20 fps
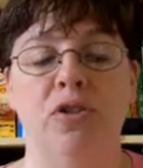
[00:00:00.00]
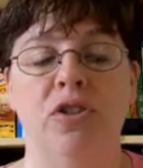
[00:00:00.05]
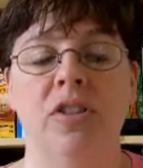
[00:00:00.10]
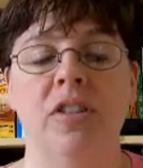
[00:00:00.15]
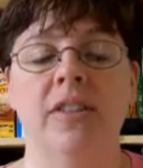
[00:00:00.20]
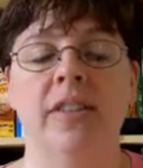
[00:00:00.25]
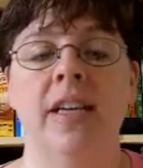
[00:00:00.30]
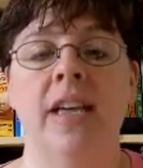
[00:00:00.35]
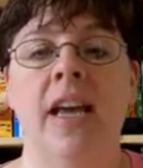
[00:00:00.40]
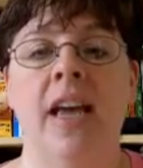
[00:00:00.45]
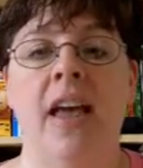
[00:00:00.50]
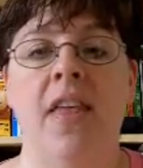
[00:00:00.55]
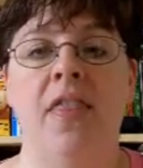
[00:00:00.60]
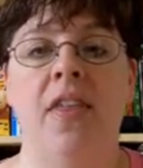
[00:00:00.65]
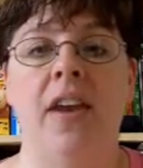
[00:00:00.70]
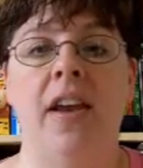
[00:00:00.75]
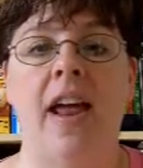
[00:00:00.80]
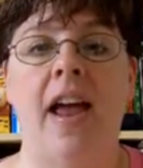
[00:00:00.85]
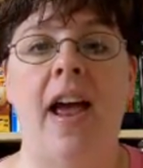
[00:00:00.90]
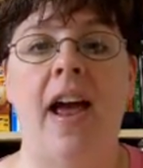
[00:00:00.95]
purchase
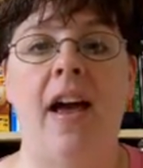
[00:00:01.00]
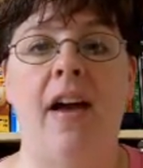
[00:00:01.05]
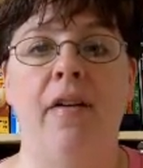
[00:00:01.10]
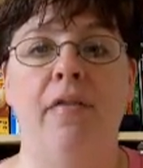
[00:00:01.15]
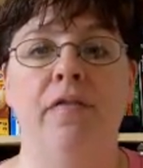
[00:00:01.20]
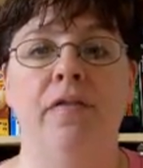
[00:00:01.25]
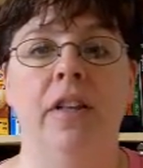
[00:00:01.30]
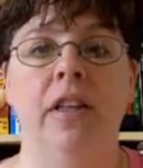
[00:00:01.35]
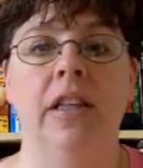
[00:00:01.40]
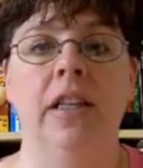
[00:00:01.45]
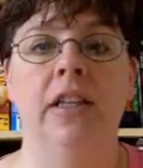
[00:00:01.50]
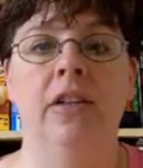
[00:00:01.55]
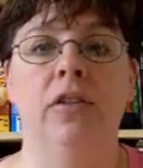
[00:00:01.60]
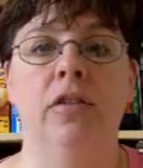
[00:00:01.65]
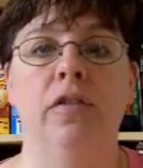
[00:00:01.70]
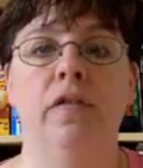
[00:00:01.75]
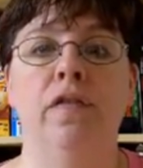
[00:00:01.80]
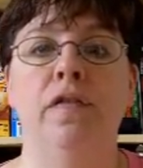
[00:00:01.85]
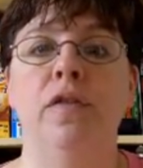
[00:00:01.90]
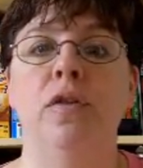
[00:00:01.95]
that have
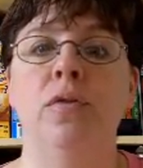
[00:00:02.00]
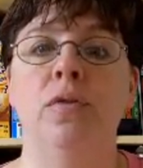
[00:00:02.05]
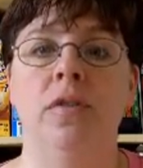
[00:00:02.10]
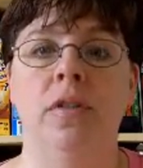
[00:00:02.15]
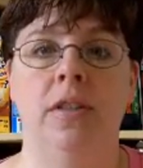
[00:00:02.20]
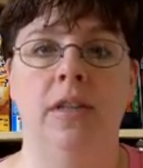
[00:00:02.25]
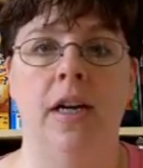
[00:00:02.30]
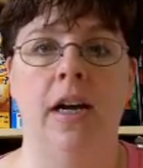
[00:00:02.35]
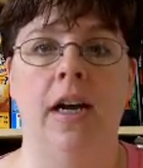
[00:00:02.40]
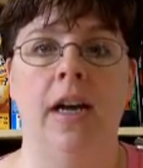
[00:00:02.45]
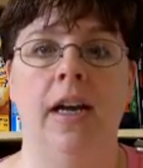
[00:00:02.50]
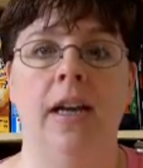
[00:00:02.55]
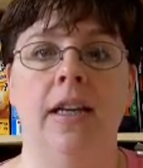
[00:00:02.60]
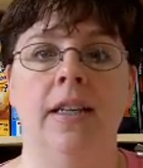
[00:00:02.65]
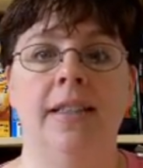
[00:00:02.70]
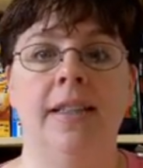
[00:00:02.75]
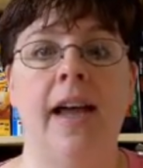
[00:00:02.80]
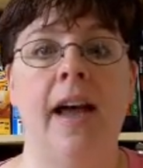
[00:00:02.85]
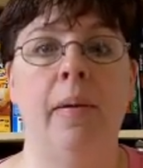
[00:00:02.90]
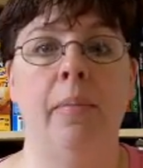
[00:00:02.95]
little food
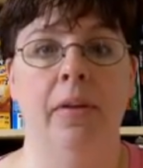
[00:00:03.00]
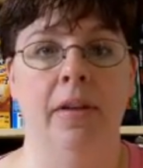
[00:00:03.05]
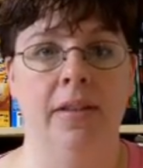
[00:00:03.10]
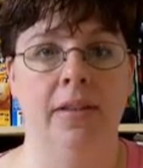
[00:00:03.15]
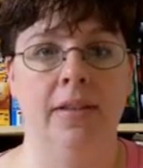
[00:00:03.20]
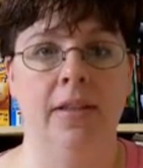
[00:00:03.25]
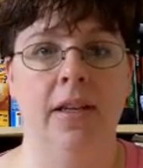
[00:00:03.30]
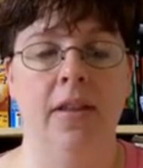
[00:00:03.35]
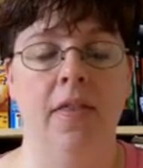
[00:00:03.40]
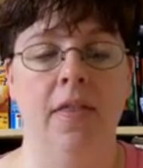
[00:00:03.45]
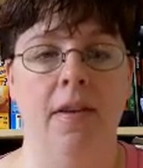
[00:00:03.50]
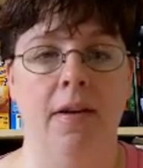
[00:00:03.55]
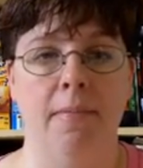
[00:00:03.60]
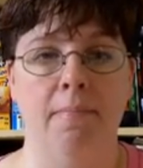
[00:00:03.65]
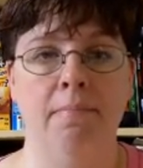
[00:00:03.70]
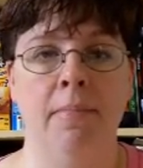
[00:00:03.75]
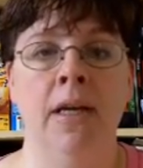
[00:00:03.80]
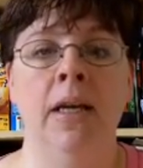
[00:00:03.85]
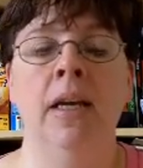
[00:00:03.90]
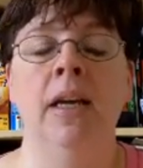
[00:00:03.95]
dye tablets in
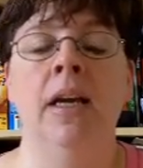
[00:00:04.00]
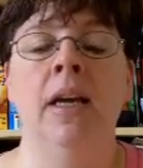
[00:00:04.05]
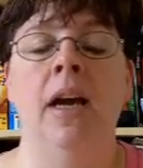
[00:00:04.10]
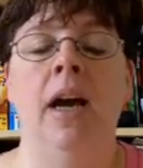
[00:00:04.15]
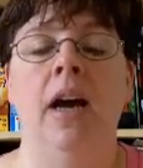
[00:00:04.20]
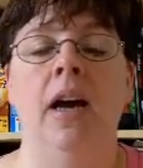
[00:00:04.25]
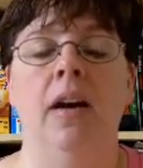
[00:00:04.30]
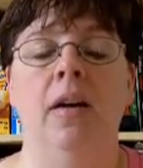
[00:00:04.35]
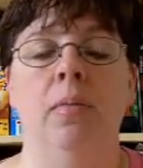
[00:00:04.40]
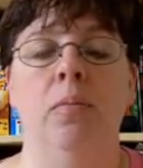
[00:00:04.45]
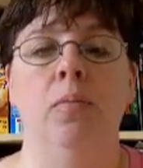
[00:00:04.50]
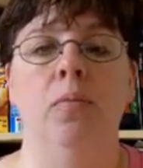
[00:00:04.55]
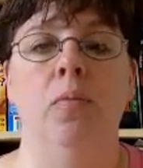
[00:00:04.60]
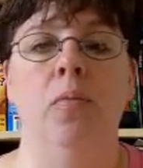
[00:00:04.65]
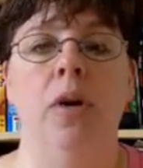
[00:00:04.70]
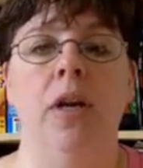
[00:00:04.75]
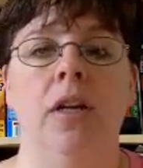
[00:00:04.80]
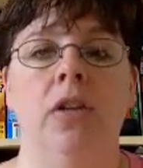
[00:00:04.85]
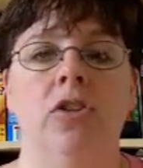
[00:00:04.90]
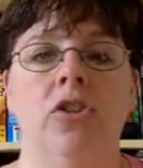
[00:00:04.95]
them,
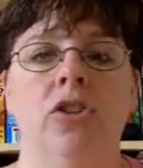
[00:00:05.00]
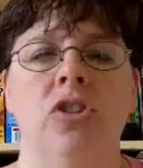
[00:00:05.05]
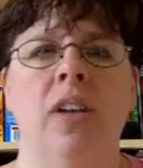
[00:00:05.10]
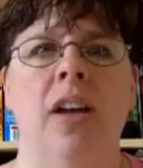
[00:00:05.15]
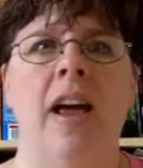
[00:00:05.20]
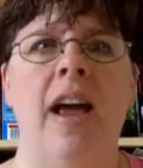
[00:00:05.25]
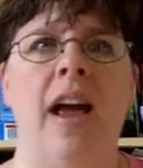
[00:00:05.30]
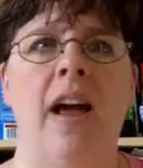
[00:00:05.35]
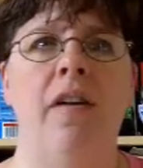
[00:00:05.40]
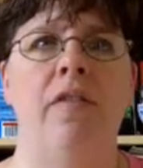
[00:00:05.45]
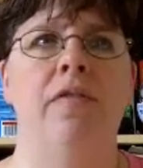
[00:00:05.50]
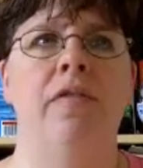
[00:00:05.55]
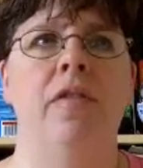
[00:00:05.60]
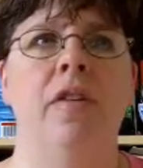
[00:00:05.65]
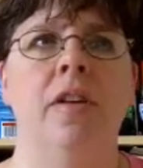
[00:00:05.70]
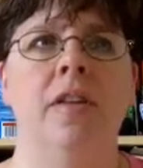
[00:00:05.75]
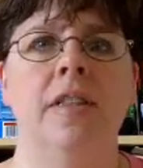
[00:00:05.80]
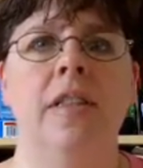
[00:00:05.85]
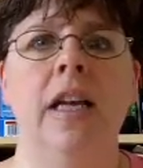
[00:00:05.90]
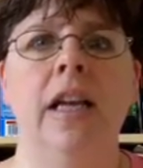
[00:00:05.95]
which have
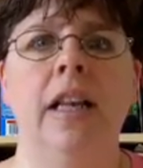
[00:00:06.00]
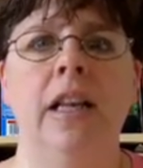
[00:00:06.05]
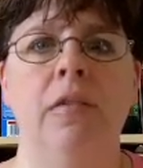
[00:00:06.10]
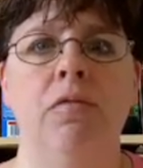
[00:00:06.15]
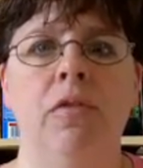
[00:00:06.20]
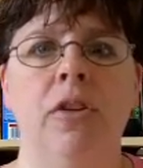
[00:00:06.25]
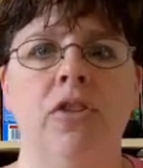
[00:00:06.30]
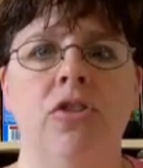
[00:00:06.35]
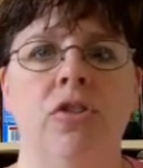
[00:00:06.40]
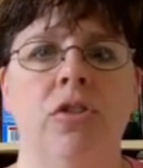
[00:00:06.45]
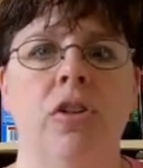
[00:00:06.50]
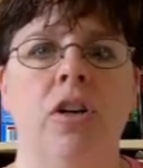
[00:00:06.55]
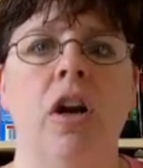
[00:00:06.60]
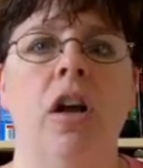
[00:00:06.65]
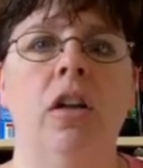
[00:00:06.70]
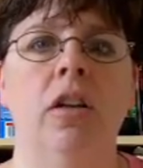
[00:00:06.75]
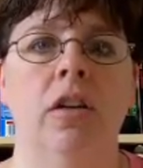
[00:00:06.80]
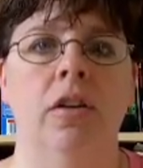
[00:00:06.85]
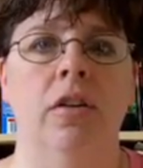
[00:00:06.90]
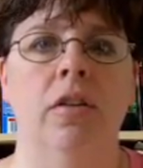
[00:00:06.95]
a slightly richer
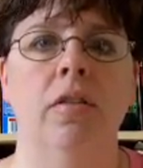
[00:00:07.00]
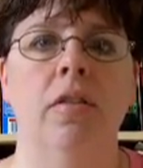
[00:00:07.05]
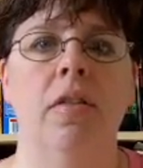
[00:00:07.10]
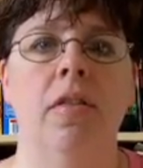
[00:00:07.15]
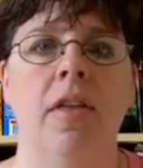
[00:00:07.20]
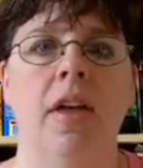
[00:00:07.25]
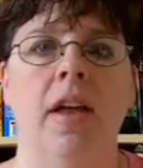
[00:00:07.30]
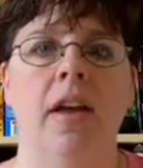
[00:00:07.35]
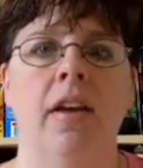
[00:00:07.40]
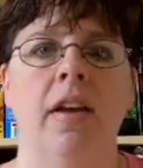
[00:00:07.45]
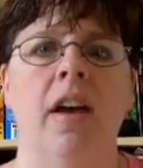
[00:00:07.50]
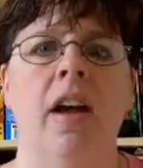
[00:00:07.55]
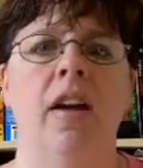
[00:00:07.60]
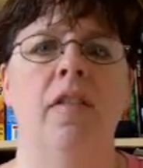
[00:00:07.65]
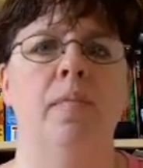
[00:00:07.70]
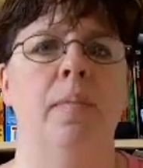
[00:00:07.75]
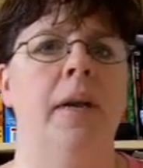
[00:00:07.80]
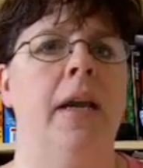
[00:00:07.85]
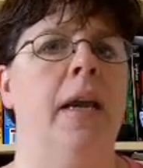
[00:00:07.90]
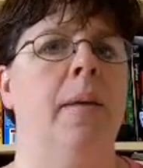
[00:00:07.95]
color than
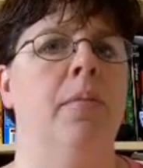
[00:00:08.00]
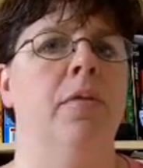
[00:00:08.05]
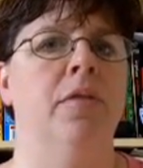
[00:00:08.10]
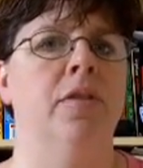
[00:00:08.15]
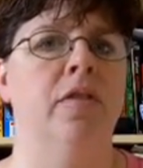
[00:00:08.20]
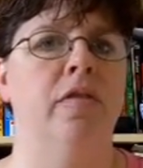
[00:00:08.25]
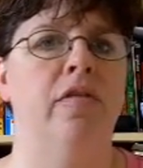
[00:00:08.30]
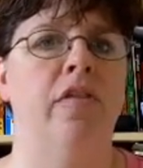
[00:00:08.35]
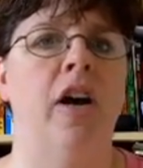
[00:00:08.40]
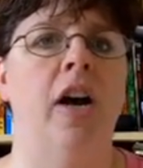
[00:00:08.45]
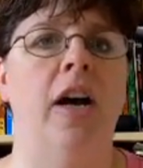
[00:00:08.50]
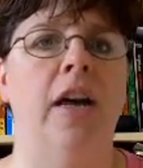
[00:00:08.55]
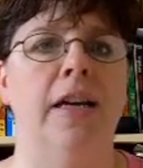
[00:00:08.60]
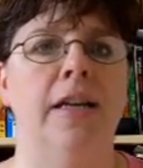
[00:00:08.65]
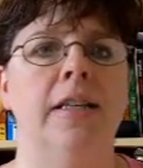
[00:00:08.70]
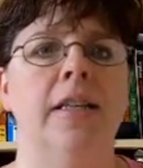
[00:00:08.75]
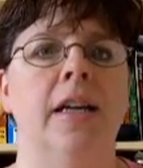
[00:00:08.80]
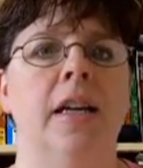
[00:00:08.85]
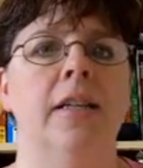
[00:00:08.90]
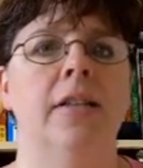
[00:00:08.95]
I've been able to
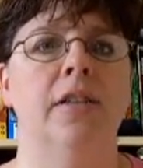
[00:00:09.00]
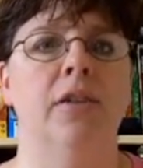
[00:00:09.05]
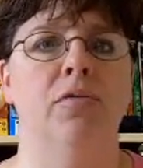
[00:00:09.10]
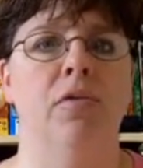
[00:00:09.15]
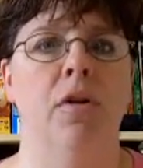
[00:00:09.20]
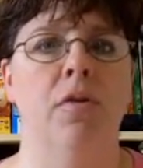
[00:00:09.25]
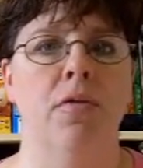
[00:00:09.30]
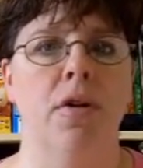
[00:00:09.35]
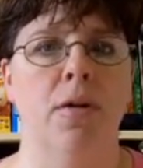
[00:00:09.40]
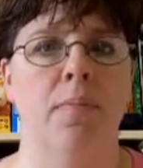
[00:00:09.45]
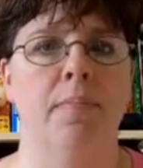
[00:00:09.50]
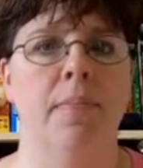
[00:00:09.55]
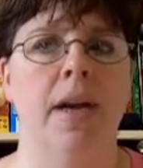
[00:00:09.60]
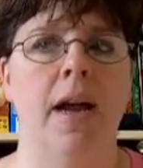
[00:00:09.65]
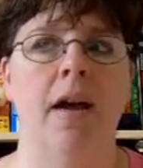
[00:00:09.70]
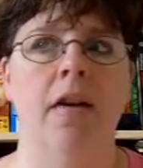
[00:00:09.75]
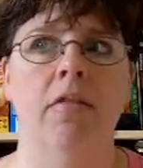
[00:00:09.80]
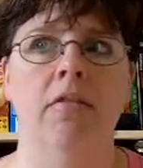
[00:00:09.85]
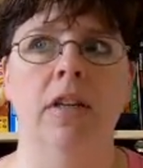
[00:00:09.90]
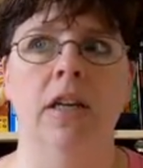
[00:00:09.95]
find as a grown-up
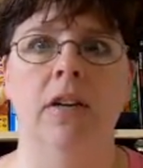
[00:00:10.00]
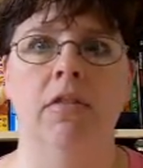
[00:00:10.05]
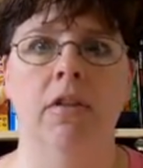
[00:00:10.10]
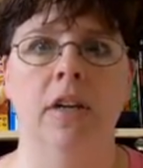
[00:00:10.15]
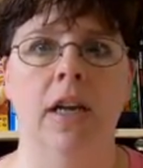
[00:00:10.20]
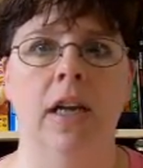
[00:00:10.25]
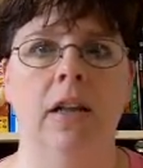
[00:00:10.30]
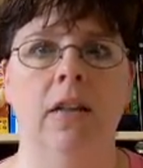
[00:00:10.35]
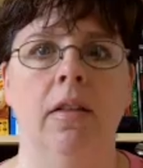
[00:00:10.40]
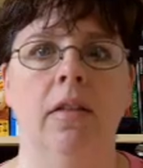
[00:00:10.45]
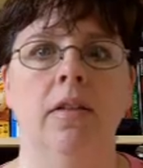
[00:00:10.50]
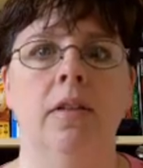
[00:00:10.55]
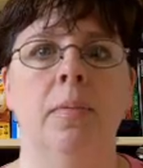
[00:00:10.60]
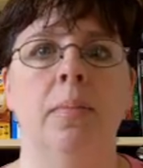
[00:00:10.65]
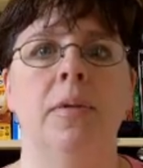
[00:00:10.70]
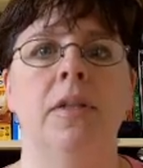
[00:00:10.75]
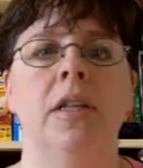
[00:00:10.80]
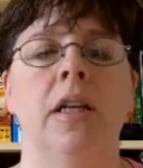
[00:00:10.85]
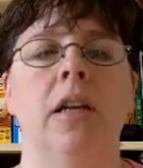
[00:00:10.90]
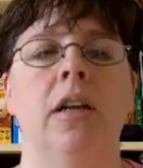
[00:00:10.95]
now, here in England in
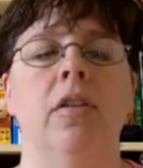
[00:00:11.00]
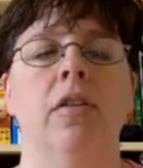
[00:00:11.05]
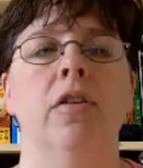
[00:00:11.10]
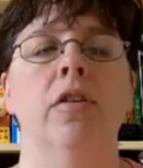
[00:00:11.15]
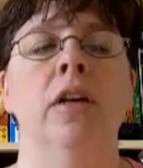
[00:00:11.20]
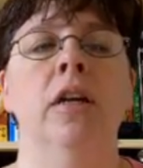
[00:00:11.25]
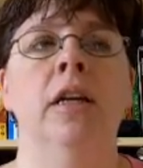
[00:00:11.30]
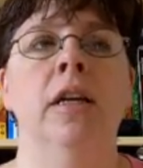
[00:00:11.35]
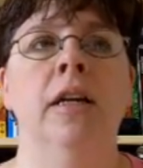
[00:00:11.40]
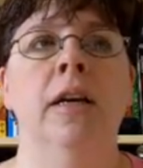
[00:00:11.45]
particular.